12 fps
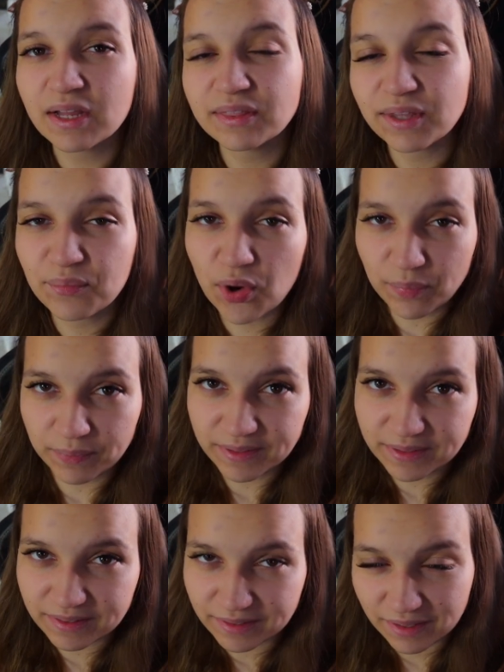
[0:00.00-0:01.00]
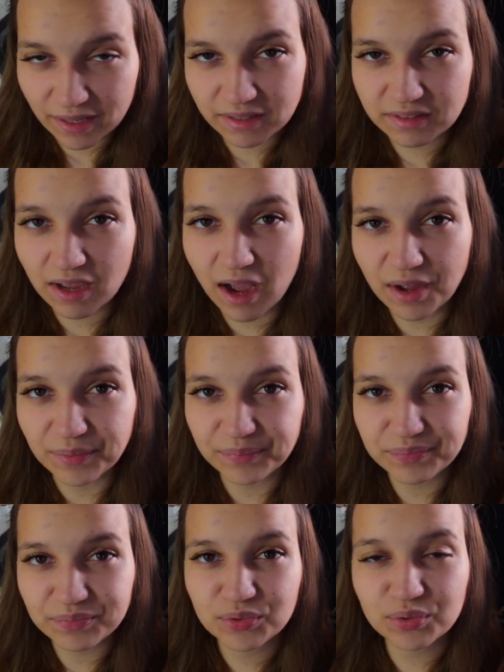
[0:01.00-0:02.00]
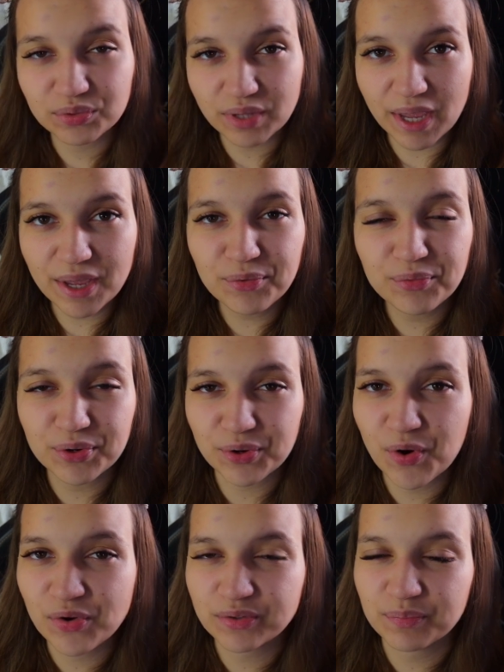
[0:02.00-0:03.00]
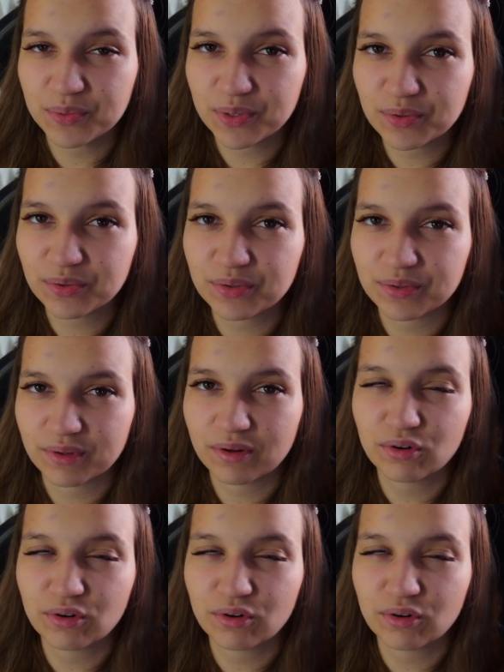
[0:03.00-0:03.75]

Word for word: The moment had come. Today we're gonna build